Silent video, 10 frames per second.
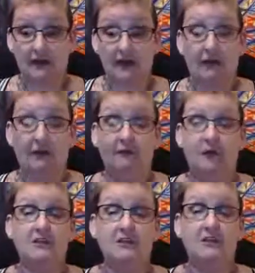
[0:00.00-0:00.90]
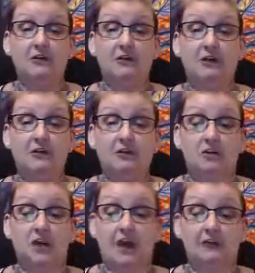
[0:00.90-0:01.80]
And the first thing you hear is
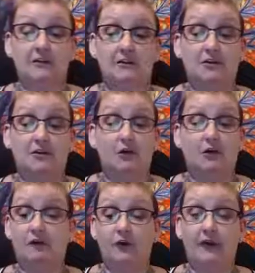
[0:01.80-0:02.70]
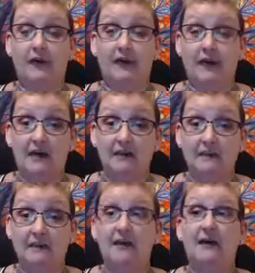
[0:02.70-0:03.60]
your answer. So if you get a
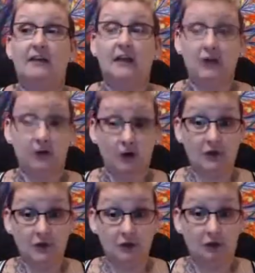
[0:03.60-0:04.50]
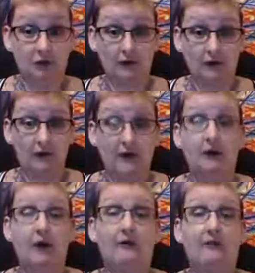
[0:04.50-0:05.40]
yes, then you know it's you and you
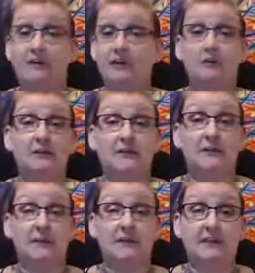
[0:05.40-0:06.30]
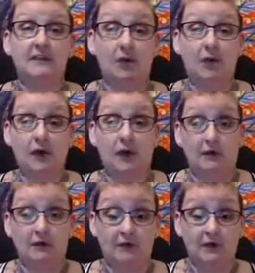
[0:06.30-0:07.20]
have to deal with something that's going on
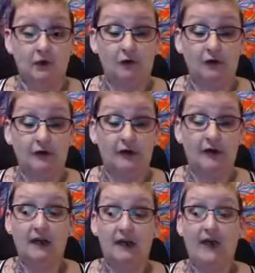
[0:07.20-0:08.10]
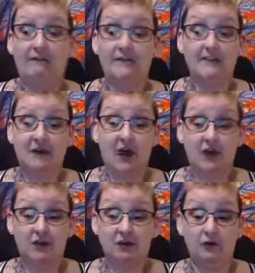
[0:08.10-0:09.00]
with you. If it's
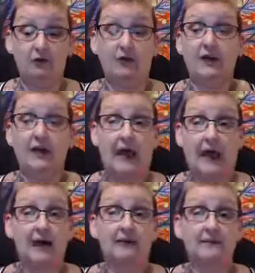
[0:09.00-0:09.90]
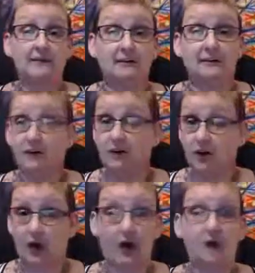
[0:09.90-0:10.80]
not you, then ask your
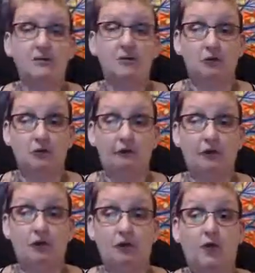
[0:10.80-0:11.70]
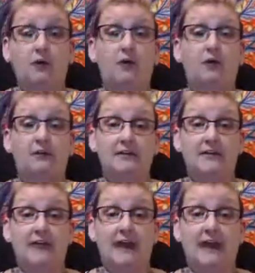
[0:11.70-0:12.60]
guides or whoever you work with to
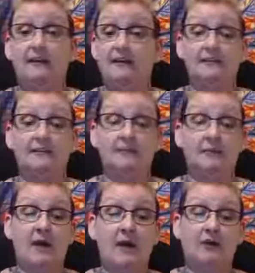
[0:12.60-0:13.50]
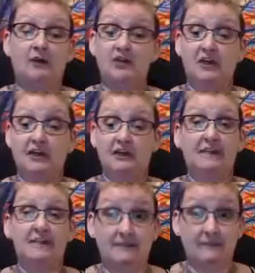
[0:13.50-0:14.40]
say, hey, this isn't my energy. It
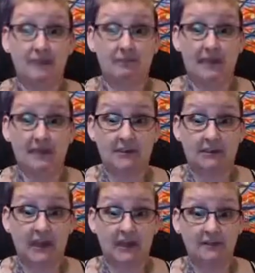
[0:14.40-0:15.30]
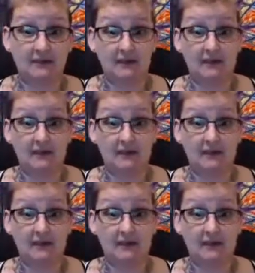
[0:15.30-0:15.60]
needs to leave my space,